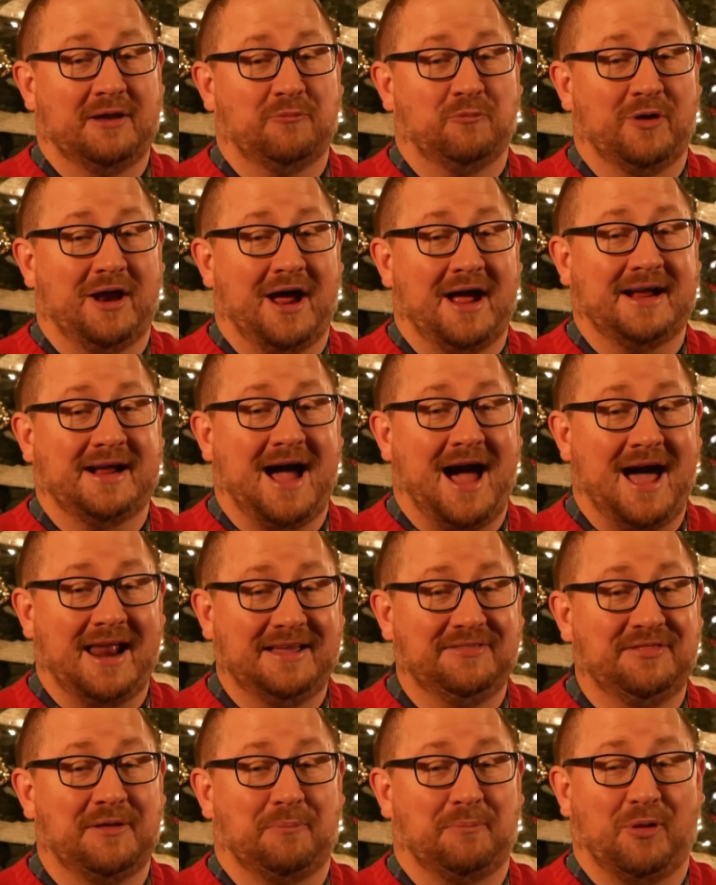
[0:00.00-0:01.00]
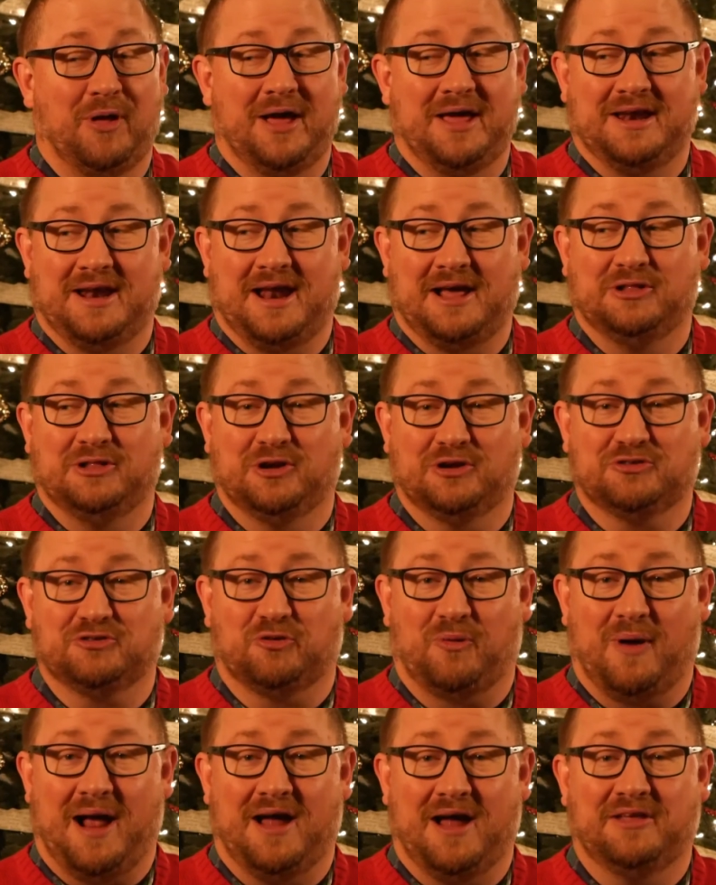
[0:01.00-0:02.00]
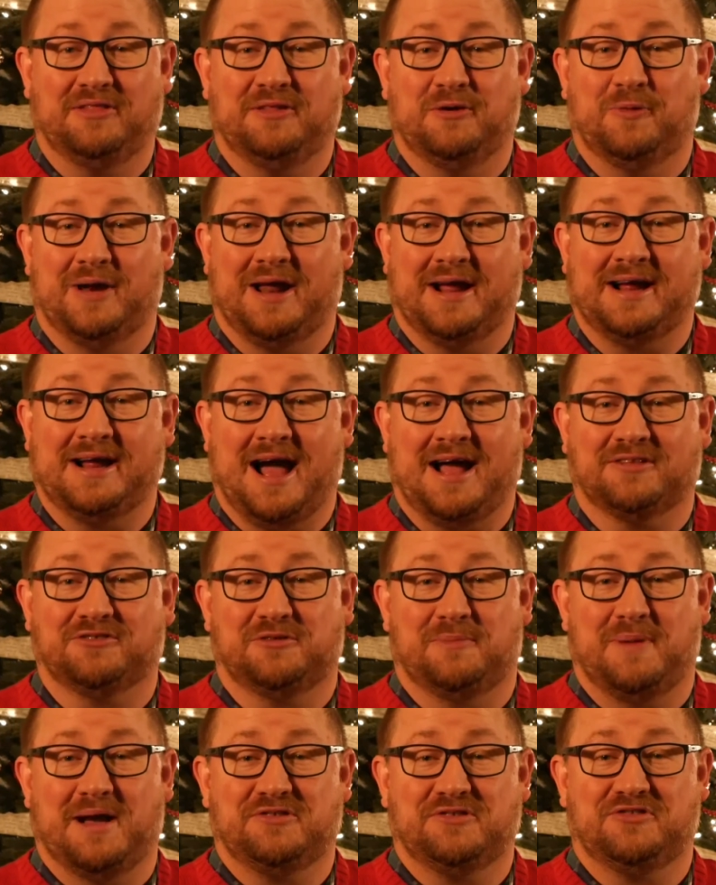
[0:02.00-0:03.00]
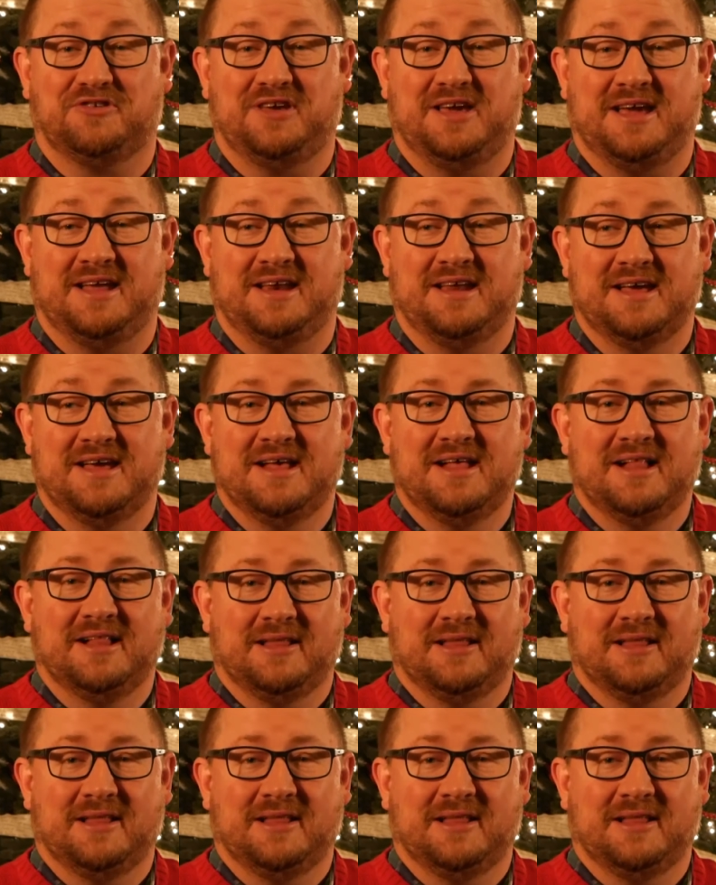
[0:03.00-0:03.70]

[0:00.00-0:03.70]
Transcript: And when I got in the plane and I looked around, and then when I got to my seat,